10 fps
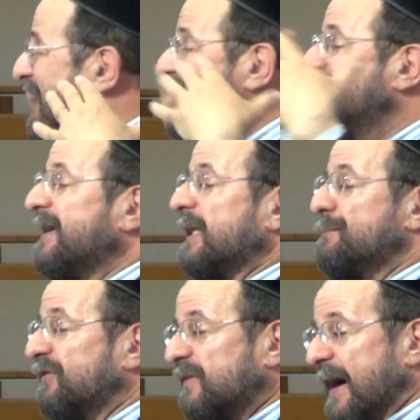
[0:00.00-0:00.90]
anything the
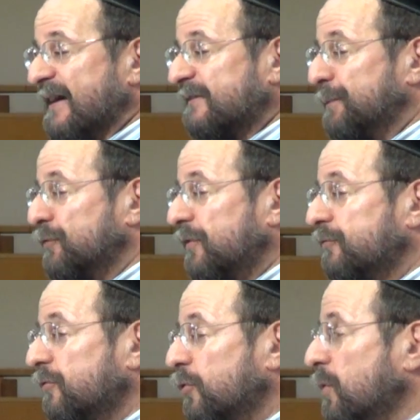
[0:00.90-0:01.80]
Messiah is supposed to
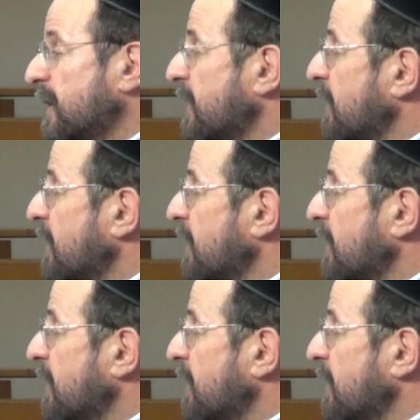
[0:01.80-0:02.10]
do.